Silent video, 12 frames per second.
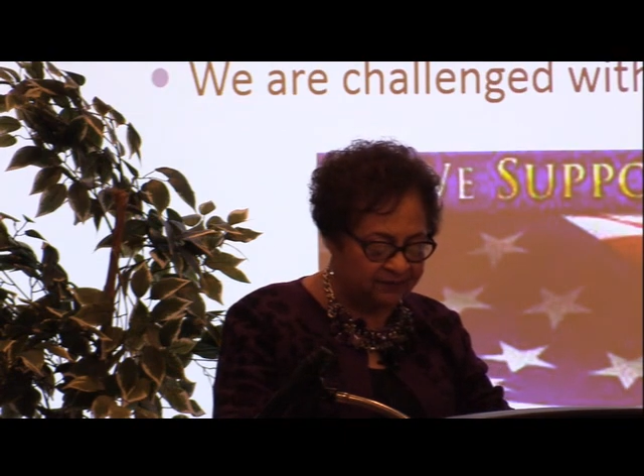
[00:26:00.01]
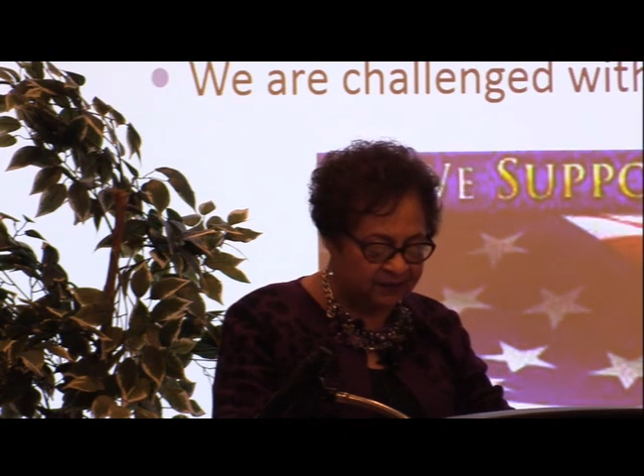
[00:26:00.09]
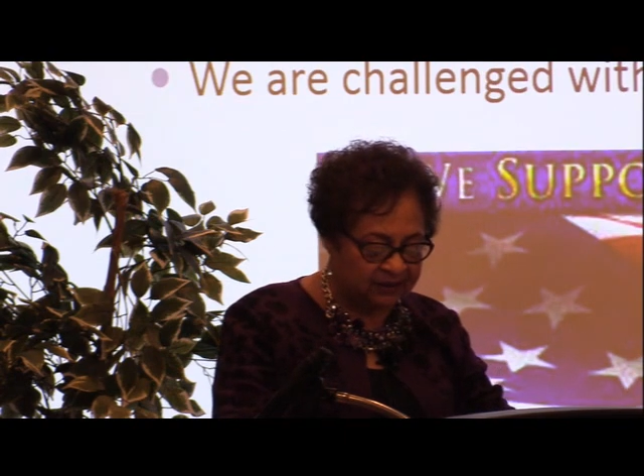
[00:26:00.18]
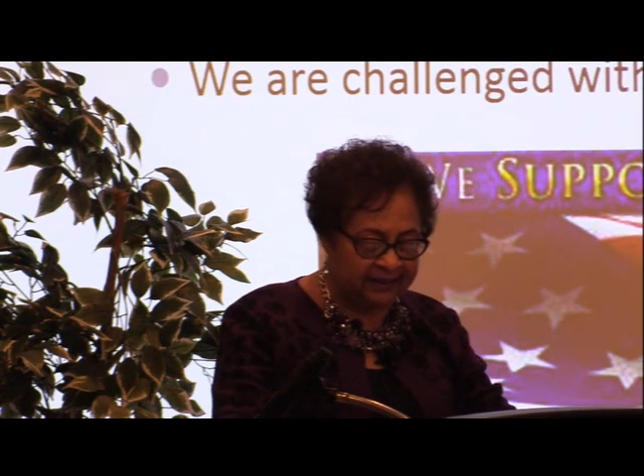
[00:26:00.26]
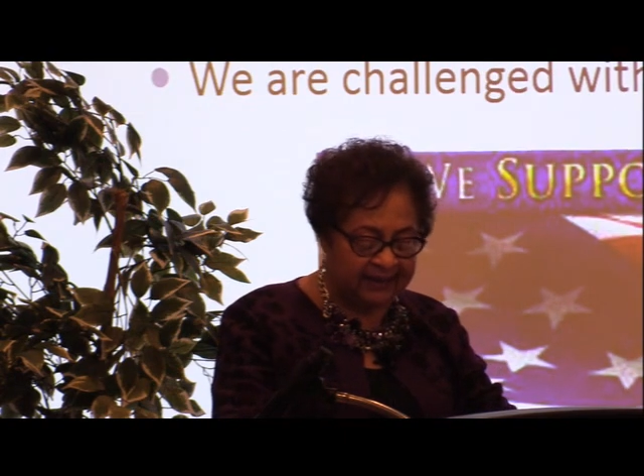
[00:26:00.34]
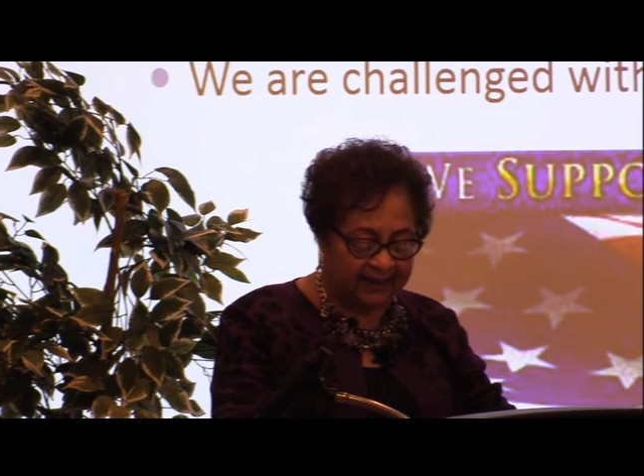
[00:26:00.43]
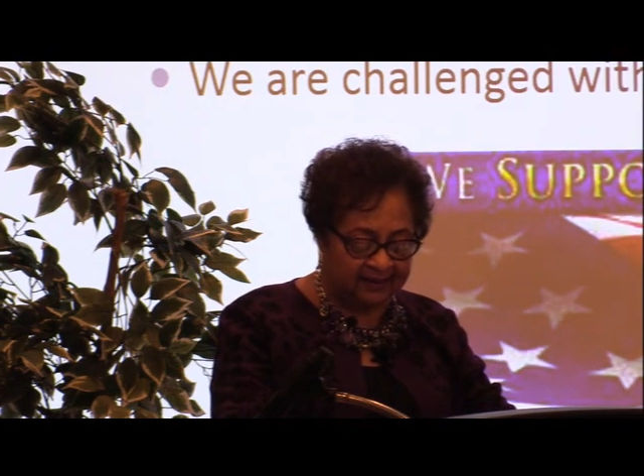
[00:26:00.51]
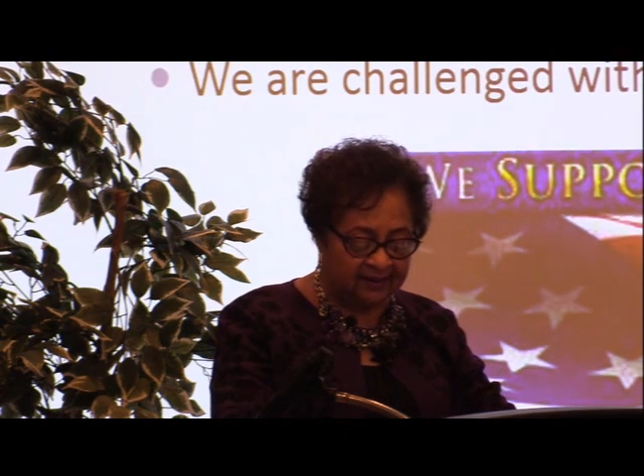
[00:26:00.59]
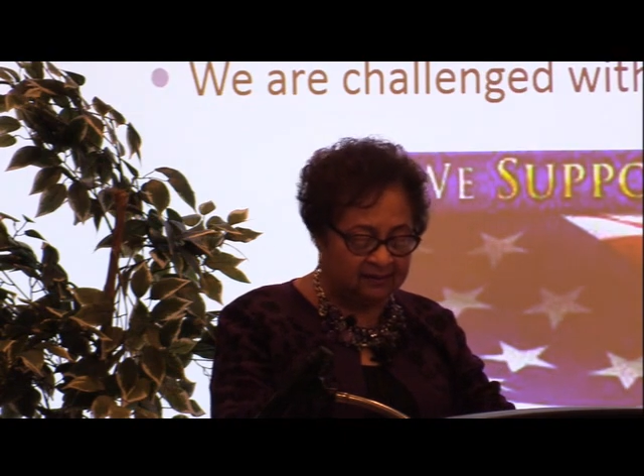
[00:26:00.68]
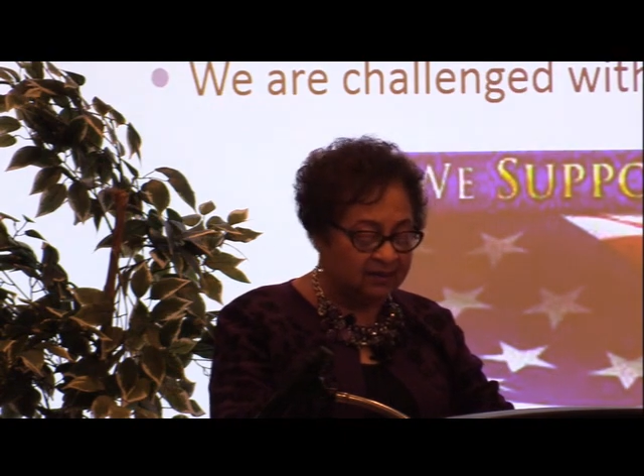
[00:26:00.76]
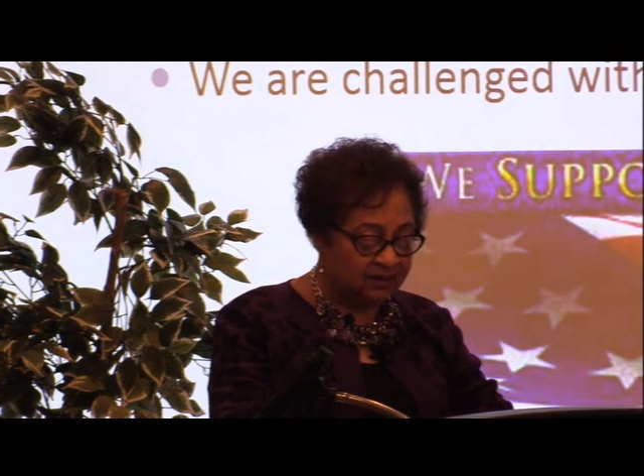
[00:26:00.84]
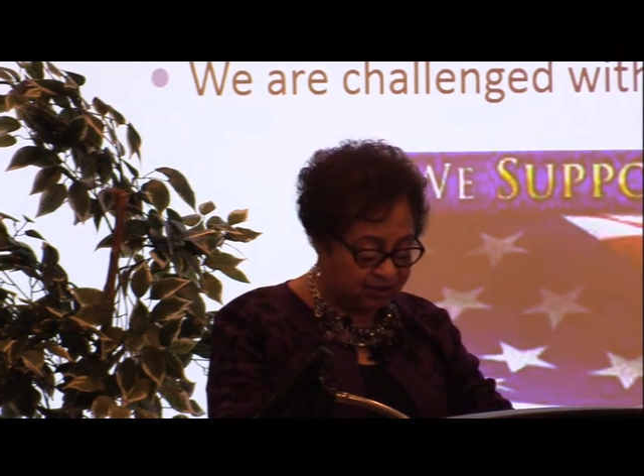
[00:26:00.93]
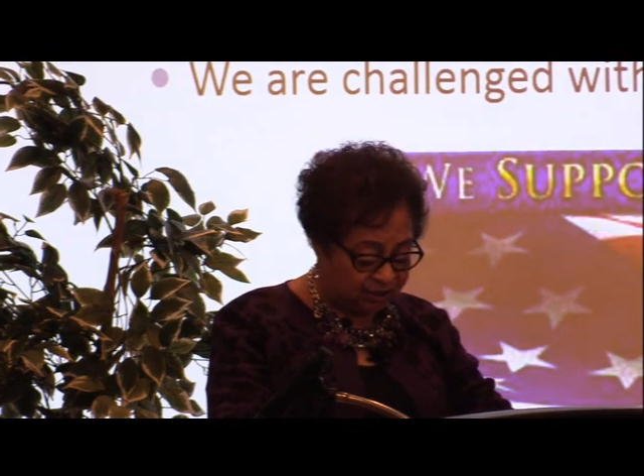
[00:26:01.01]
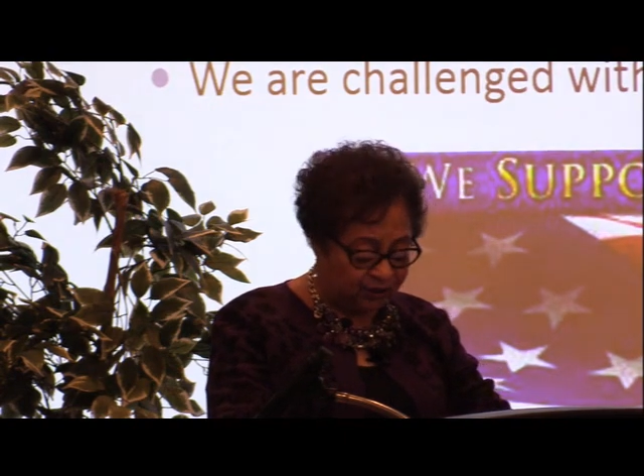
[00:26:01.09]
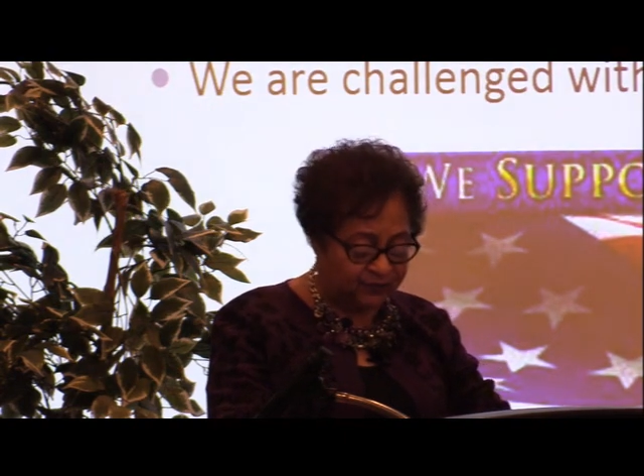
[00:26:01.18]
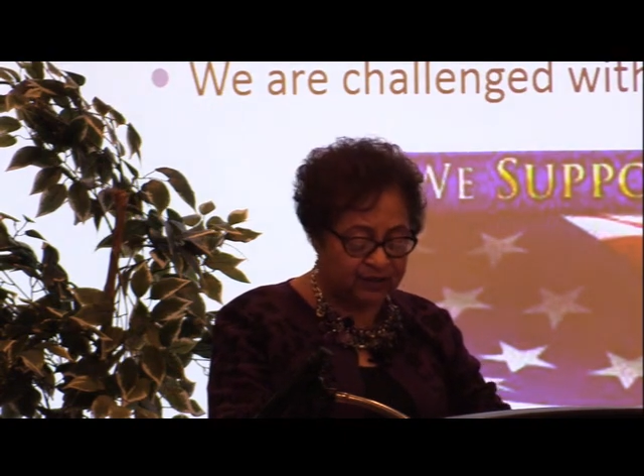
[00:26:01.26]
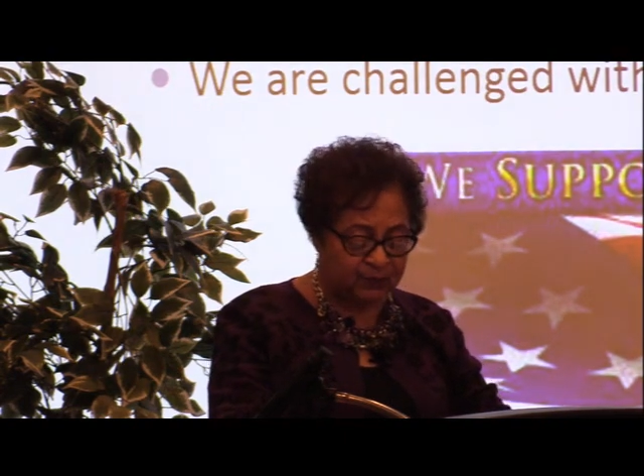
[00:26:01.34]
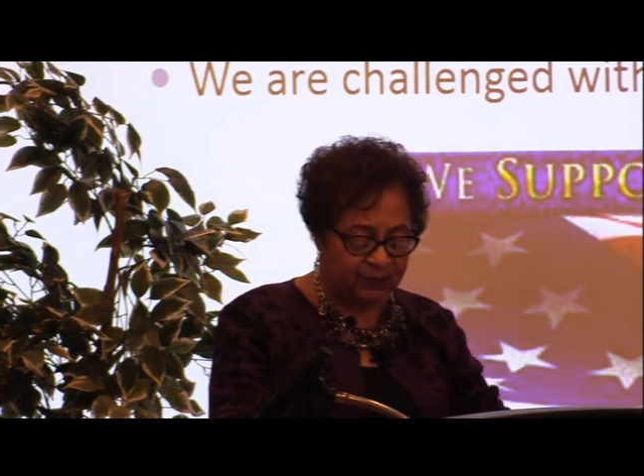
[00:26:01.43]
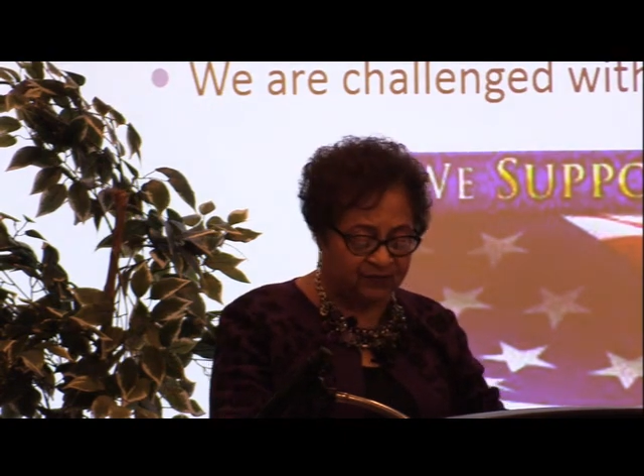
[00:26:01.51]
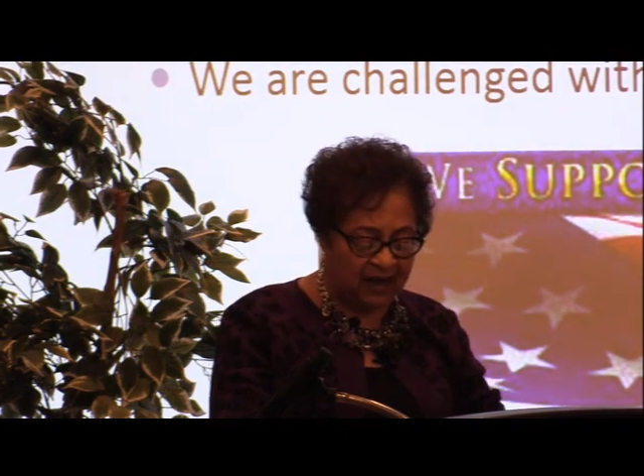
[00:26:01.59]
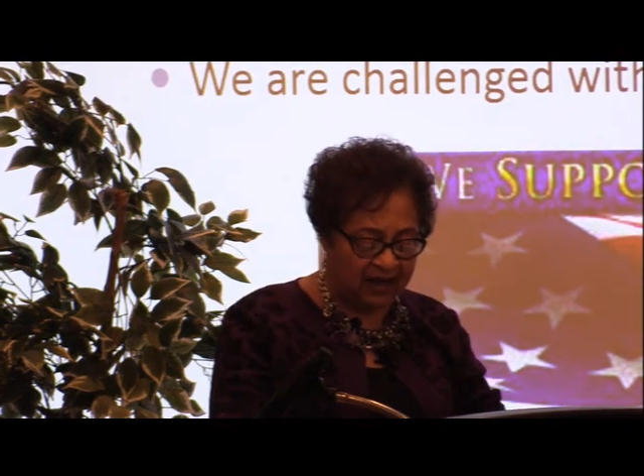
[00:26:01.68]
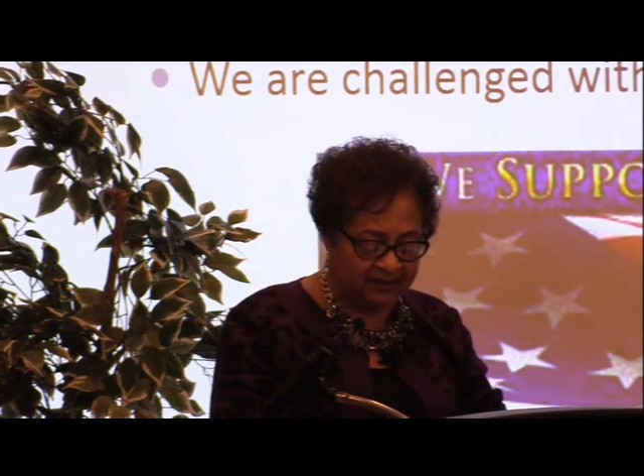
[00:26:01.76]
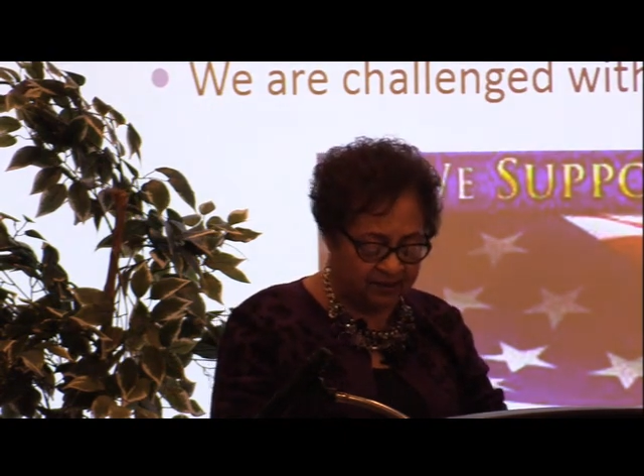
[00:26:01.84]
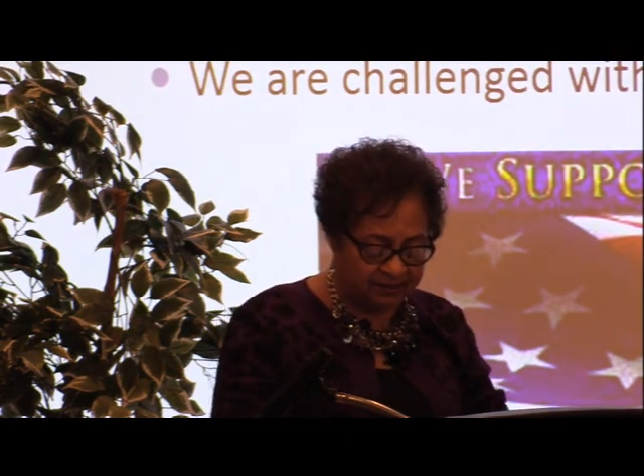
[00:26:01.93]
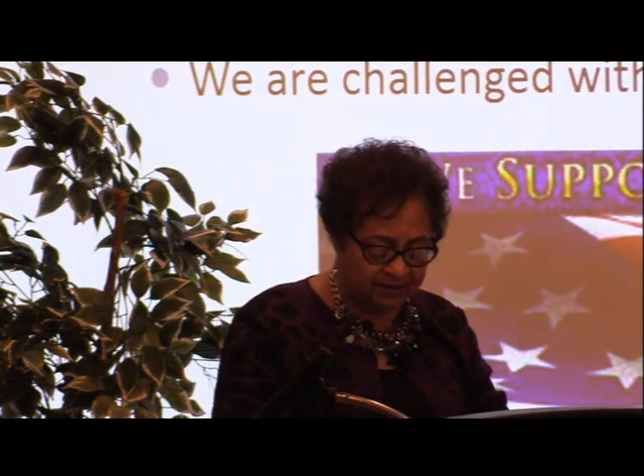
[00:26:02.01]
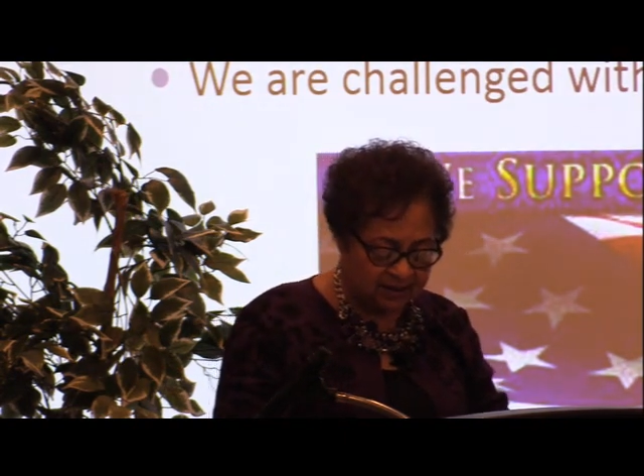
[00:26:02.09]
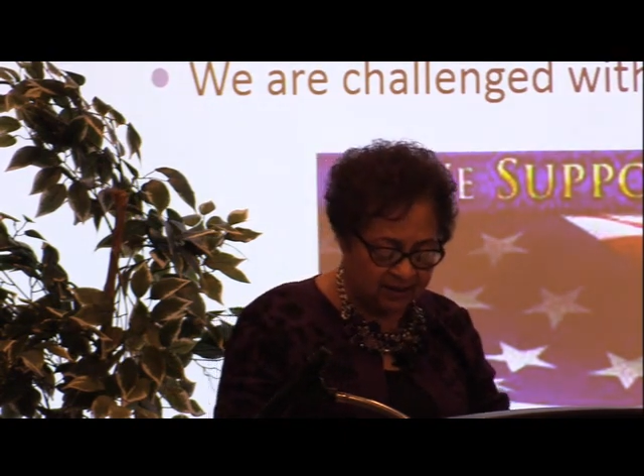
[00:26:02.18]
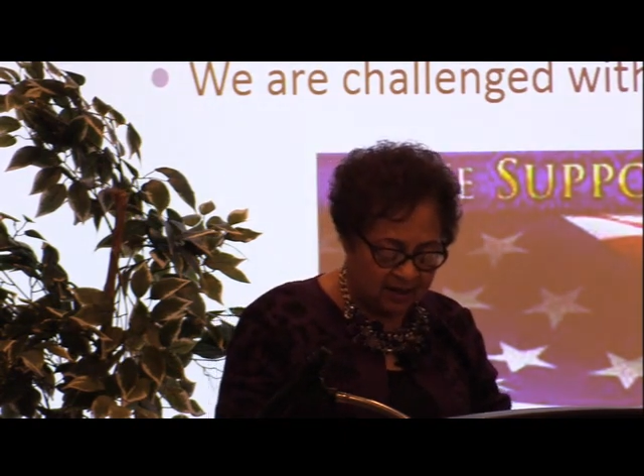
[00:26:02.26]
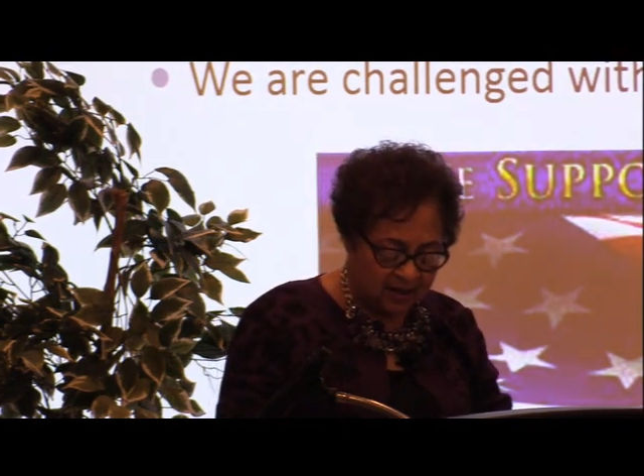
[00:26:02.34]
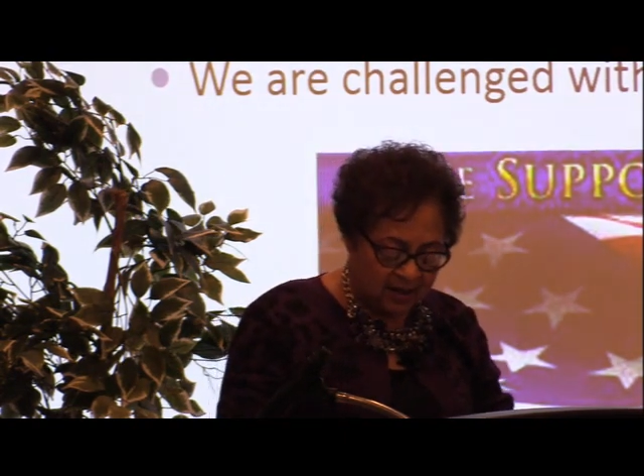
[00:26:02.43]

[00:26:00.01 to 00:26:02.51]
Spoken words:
affiliated service providers.